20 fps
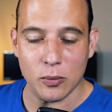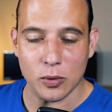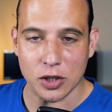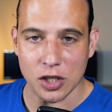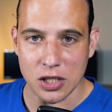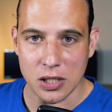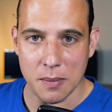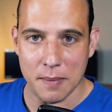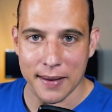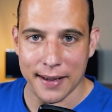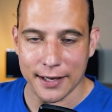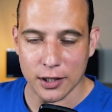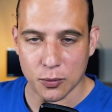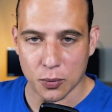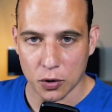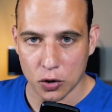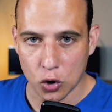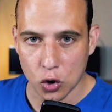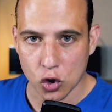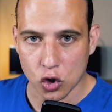which is the biggest
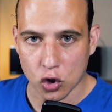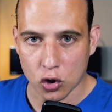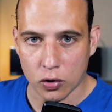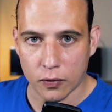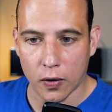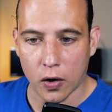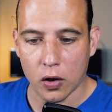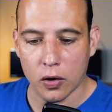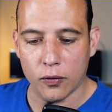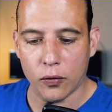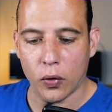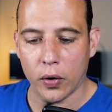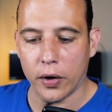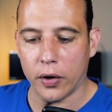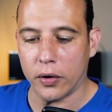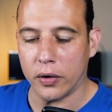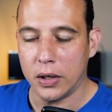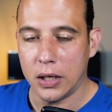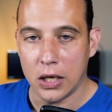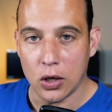producer of olive
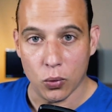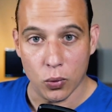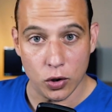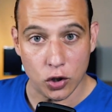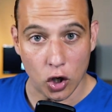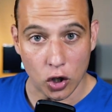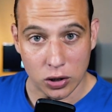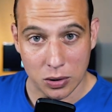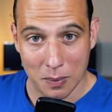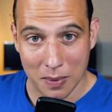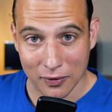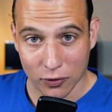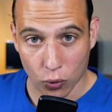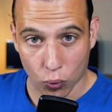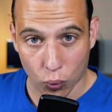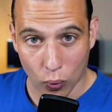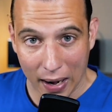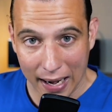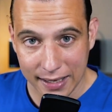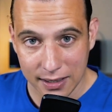oil. We talked about the
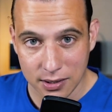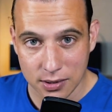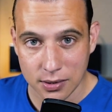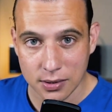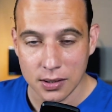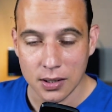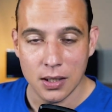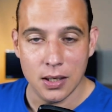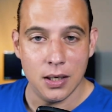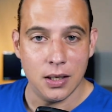rice.